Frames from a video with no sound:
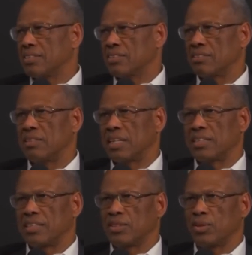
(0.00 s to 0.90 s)
So rather
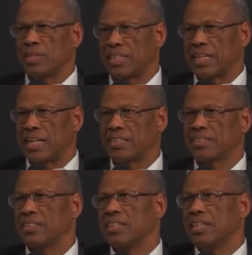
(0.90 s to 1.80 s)
than holding
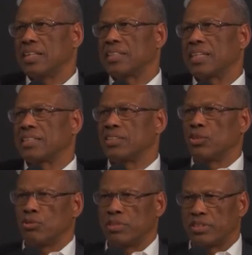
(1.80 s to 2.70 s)
cash and getting
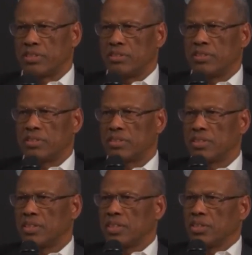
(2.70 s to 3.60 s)
no return,
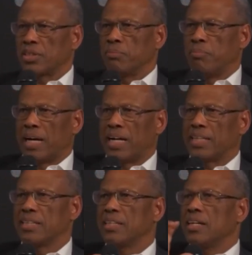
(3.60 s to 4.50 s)
you can
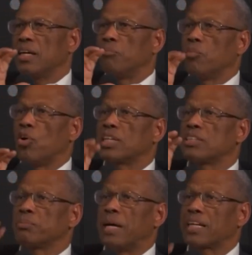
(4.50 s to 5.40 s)
buy a
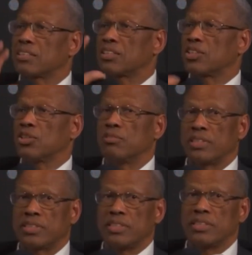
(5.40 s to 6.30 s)
mortgage-backed
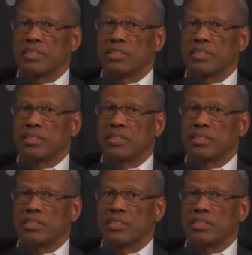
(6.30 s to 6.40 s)
security,